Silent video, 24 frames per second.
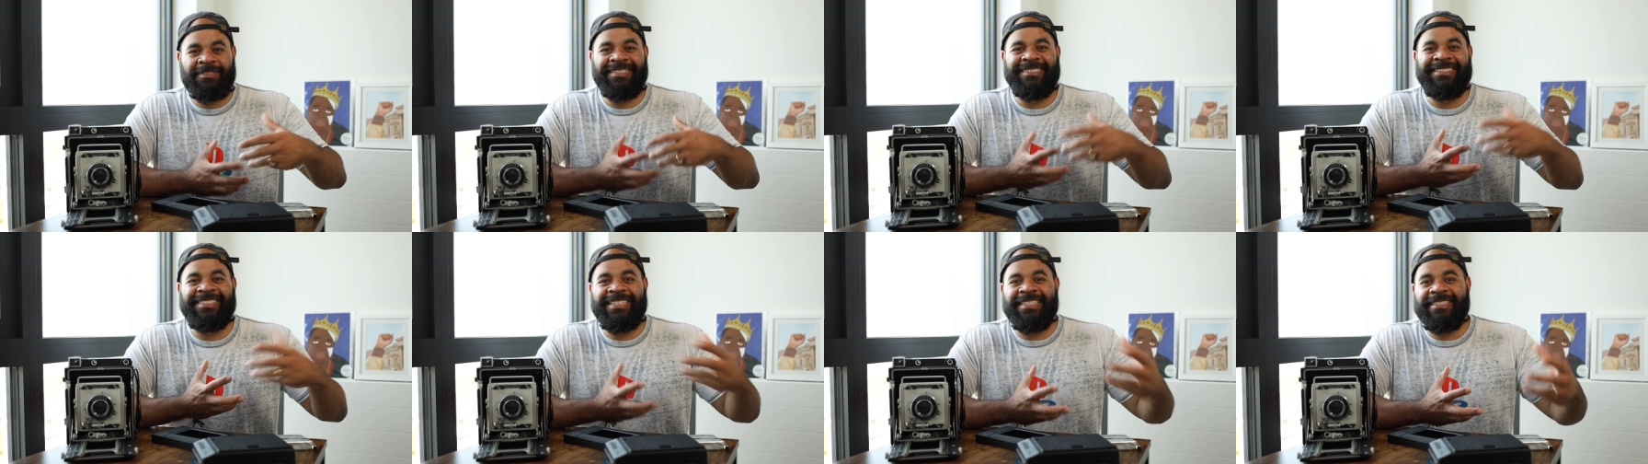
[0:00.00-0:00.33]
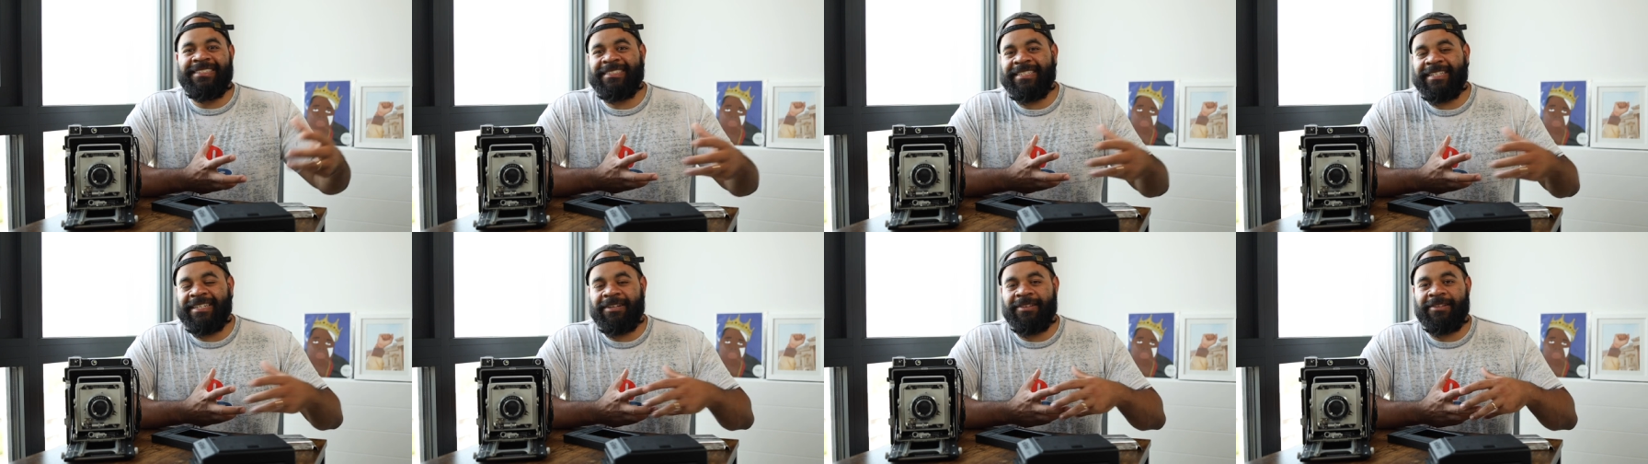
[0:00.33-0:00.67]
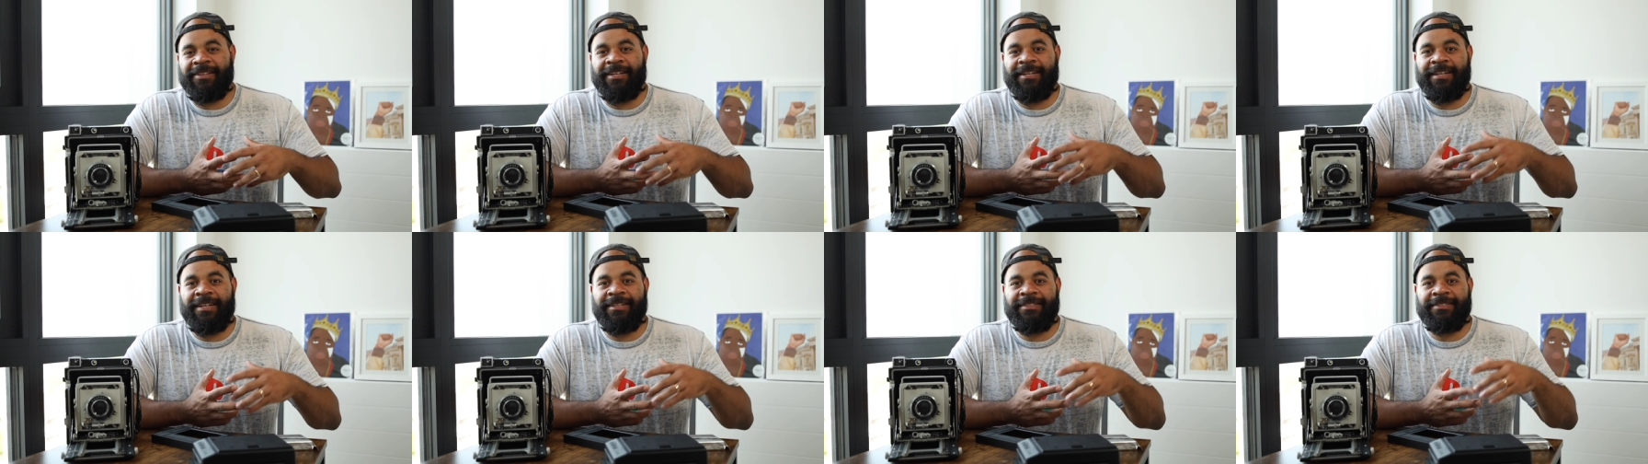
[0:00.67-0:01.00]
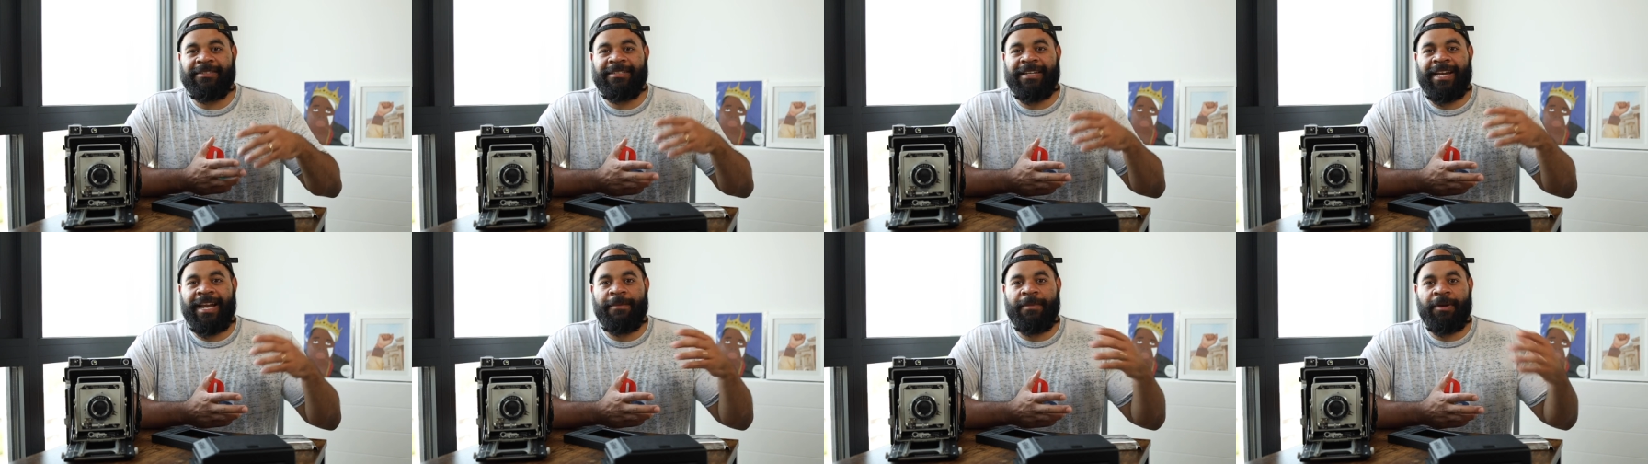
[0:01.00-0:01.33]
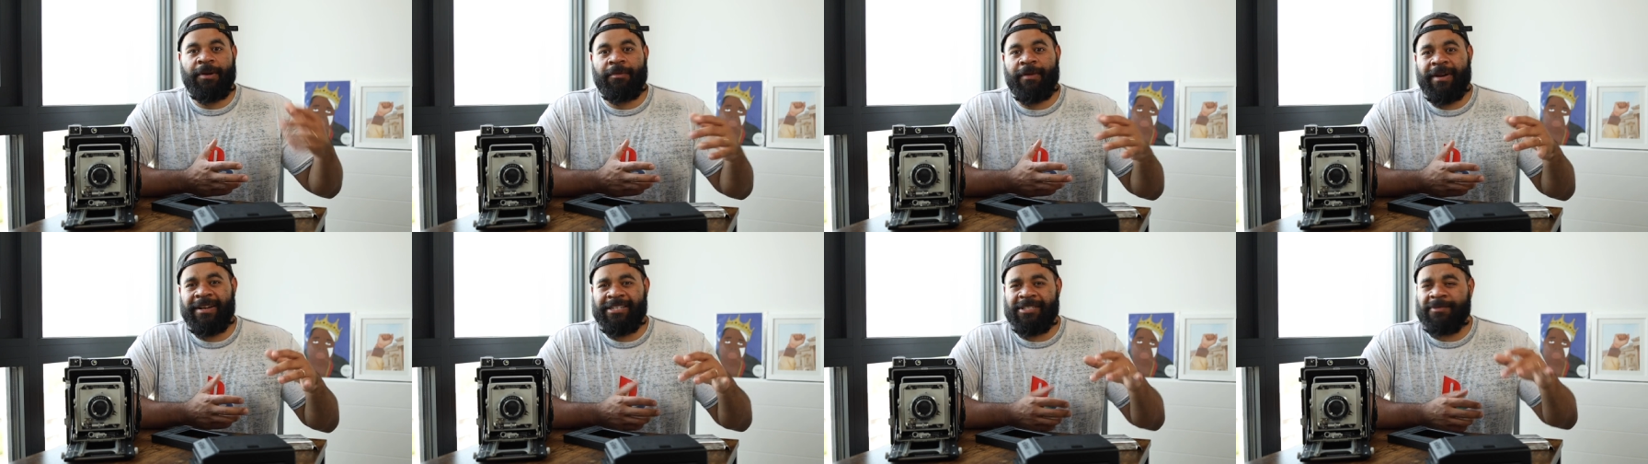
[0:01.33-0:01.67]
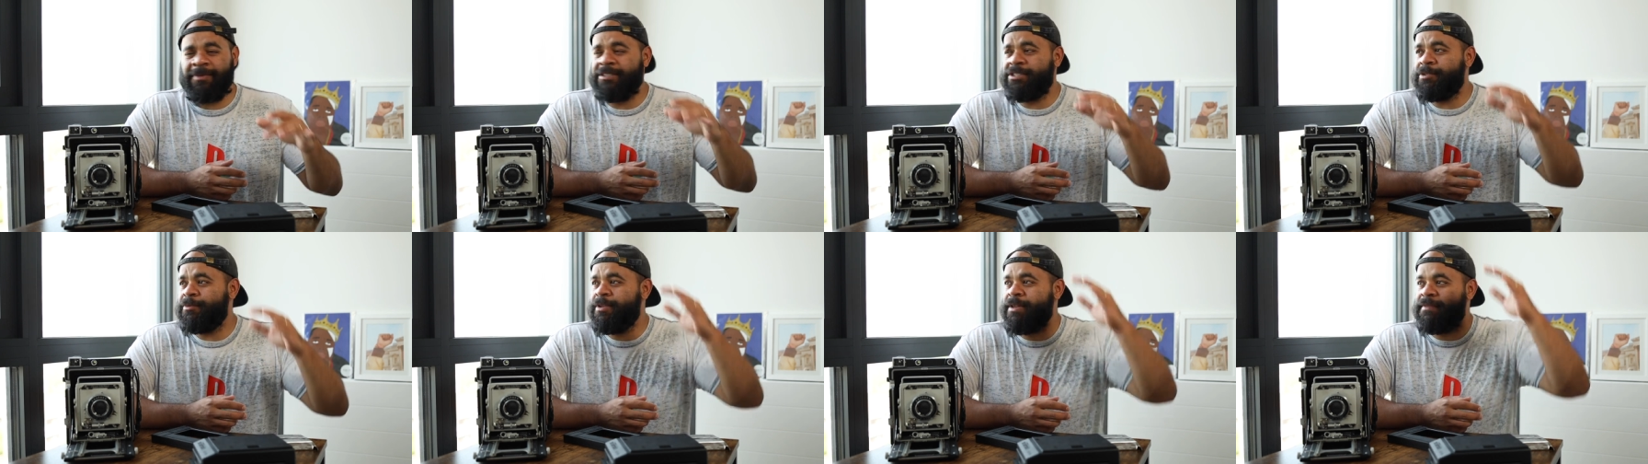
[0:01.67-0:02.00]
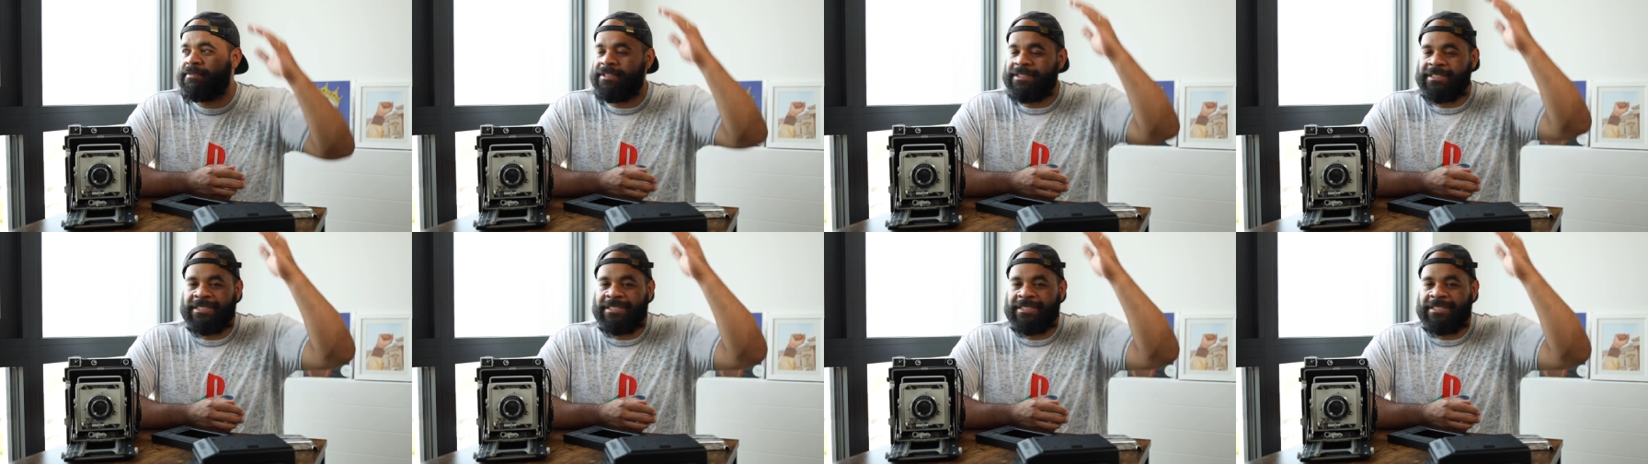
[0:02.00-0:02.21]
to detail and dynamic range, especially when you have